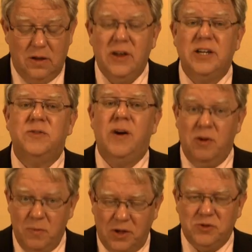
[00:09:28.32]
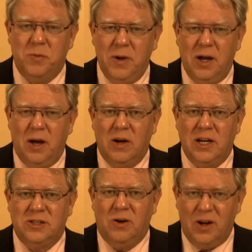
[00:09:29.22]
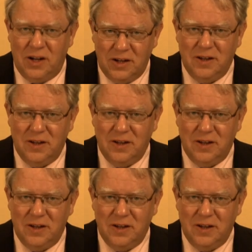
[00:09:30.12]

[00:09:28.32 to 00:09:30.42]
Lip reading: Thanks very much for being our guest, Colin.